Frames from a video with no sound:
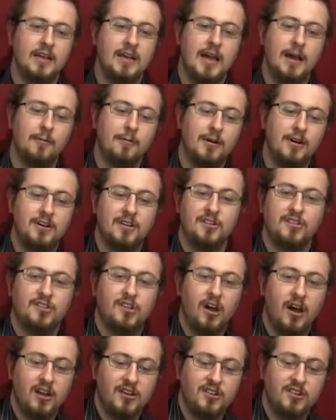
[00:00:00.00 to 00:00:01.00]
Now we're into
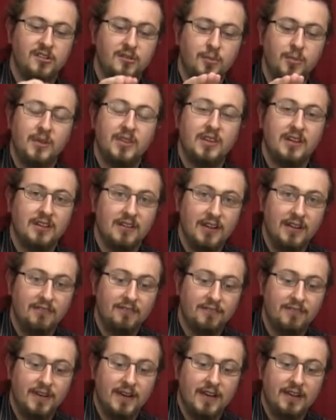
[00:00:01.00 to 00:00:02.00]
Scotches with the
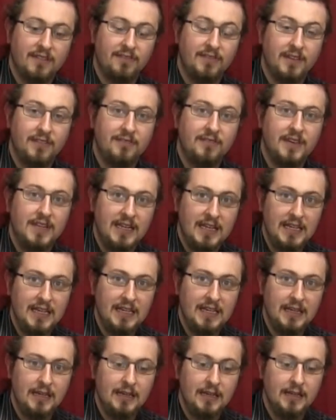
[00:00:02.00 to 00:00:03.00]
Glenfiddich
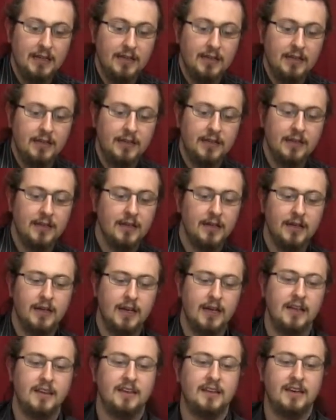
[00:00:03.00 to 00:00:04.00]
15
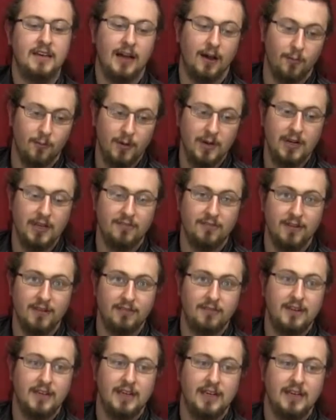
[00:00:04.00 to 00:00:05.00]
and the Dalwhinnie
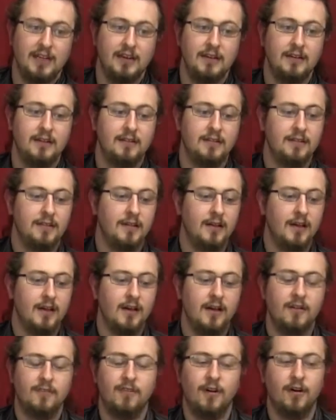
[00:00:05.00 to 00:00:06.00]
15,
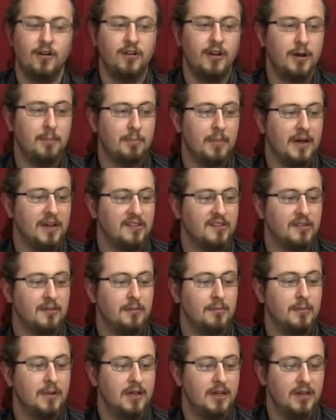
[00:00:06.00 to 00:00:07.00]
followed up by
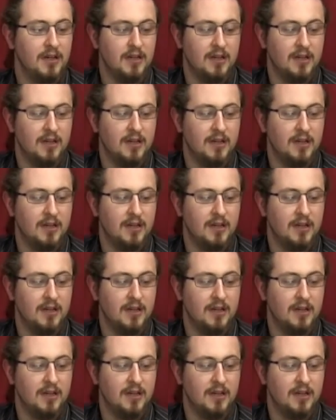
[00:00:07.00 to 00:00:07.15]
some